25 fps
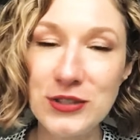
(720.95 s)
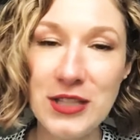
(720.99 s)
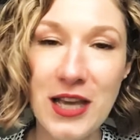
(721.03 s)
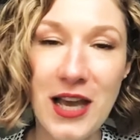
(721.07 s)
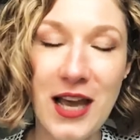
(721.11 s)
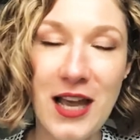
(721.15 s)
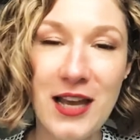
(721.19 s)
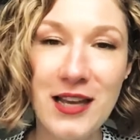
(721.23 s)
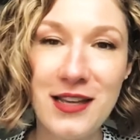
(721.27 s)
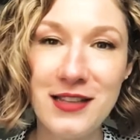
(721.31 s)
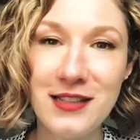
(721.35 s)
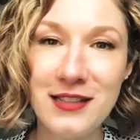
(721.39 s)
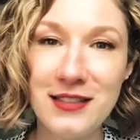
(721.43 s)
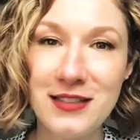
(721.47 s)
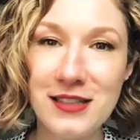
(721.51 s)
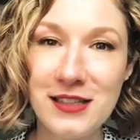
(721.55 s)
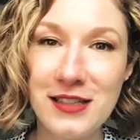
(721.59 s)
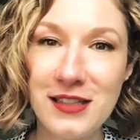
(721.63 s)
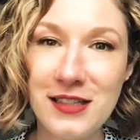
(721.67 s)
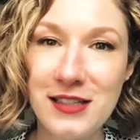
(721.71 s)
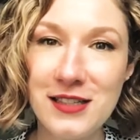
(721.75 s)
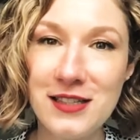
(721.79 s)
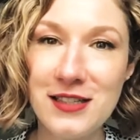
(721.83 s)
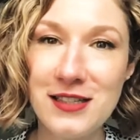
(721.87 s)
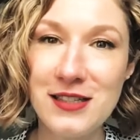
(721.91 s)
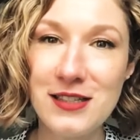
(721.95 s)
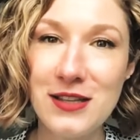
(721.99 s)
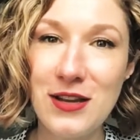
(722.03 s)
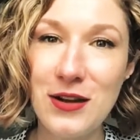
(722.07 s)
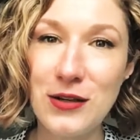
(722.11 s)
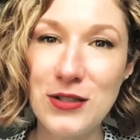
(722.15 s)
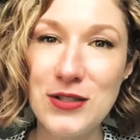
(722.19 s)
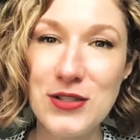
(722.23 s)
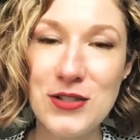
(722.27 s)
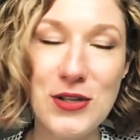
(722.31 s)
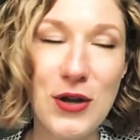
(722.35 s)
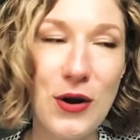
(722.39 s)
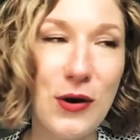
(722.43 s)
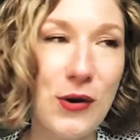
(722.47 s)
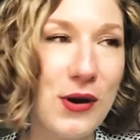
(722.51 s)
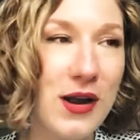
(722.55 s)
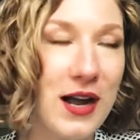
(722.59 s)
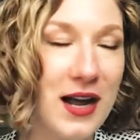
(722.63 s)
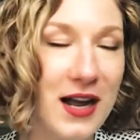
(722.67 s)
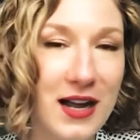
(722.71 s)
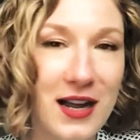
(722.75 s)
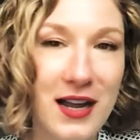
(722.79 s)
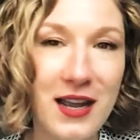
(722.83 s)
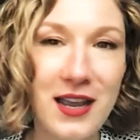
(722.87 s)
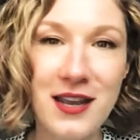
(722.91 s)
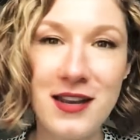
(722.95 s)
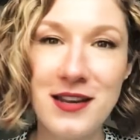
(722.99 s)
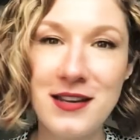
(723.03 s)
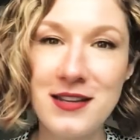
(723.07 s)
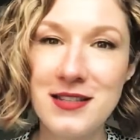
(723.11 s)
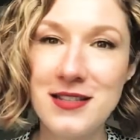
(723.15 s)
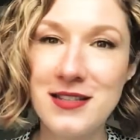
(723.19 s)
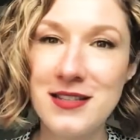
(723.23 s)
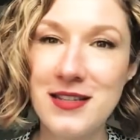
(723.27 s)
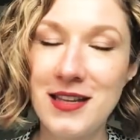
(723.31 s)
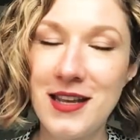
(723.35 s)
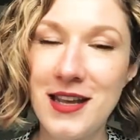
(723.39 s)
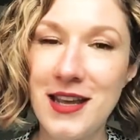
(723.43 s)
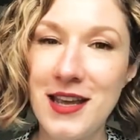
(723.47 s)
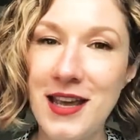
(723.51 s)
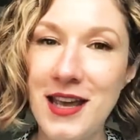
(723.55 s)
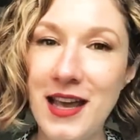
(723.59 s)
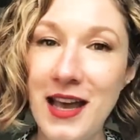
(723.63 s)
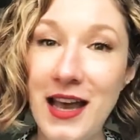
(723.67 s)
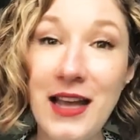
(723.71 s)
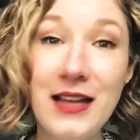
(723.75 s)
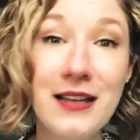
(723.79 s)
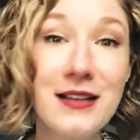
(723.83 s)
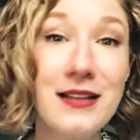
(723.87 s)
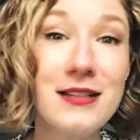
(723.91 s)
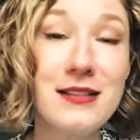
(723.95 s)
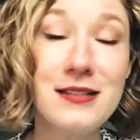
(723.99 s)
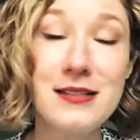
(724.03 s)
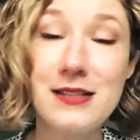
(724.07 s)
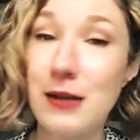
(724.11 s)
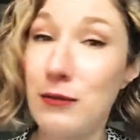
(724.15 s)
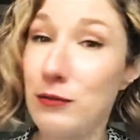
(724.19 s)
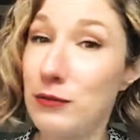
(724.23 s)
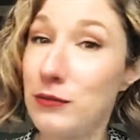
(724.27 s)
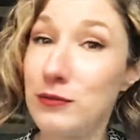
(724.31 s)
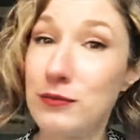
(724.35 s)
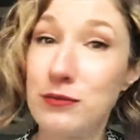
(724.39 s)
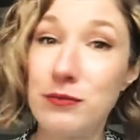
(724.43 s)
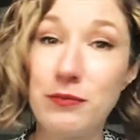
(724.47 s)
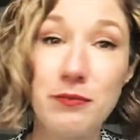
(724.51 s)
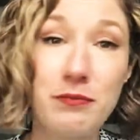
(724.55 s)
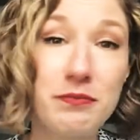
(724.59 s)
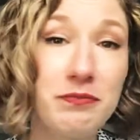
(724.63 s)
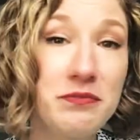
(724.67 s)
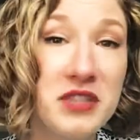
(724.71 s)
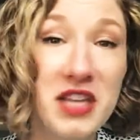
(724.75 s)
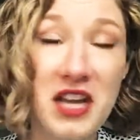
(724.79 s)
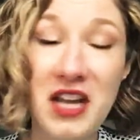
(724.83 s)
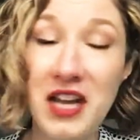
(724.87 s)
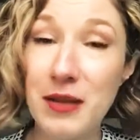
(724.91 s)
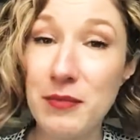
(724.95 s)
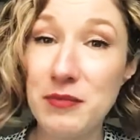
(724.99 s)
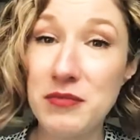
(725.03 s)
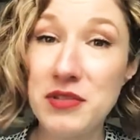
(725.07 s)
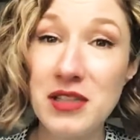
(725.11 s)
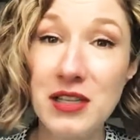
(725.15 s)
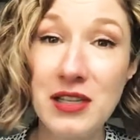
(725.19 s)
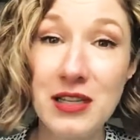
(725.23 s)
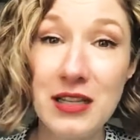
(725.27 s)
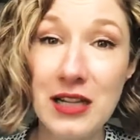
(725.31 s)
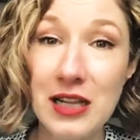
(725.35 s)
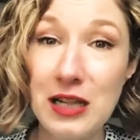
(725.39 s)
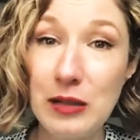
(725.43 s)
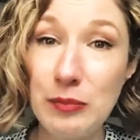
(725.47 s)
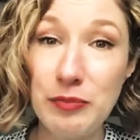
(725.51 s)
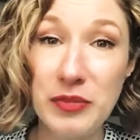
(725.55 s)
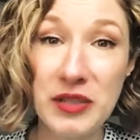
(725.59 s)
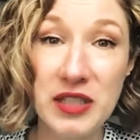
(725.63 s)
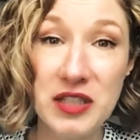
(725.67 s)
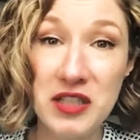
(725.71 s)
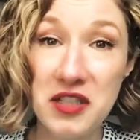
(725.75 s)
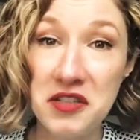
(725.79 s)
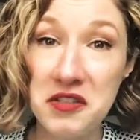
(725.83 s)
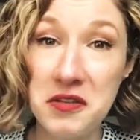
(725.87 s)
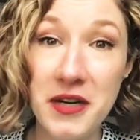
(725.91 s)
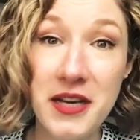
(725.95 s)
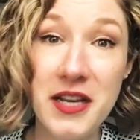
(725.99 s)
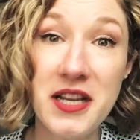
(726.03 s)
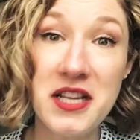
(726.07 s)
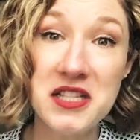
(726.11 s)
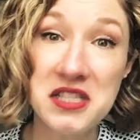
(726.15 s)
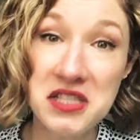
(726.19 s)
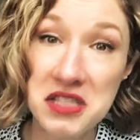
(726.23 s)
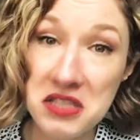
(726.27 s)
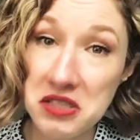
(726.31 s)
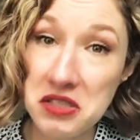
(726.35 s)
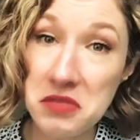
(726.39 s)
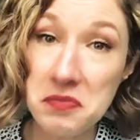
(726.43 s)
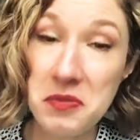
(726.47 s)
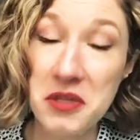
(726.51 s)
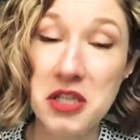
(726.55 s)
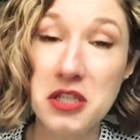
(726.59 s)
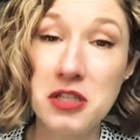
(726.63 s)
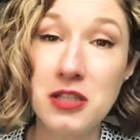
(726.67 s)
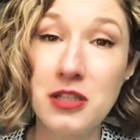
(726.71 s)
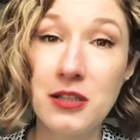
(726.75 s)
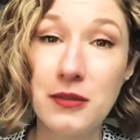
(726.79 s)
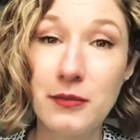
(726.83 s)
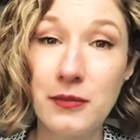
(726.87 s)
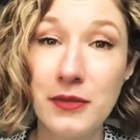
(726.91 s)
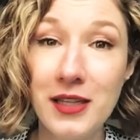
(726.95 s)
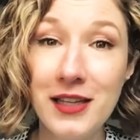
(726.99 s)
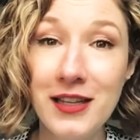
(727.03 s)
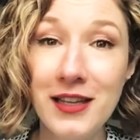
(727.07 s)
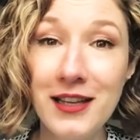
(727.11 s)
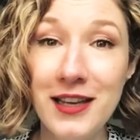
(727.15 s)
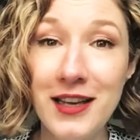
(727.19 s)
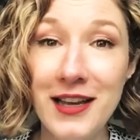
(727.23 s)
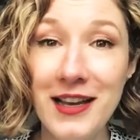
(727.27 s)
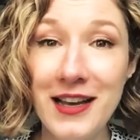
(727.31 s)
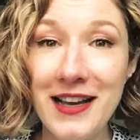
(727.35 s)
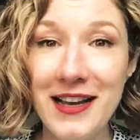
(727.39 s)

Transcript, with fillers: talented, so, so kind, and sometimes a little bit crazy, especially me.